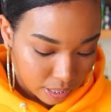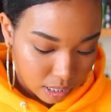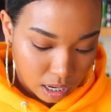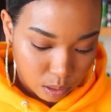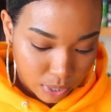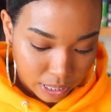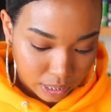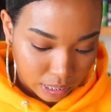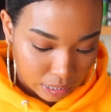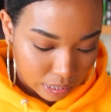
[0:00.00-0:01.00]
let y'all know what I
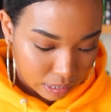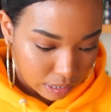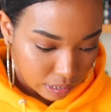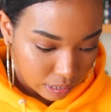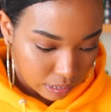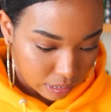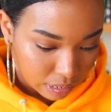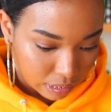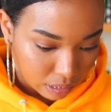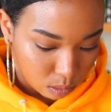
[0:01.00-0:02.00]
think.
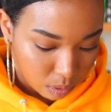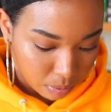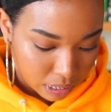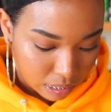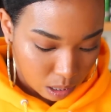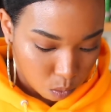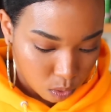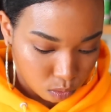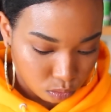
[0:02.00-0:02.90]
Let's see what piece I want.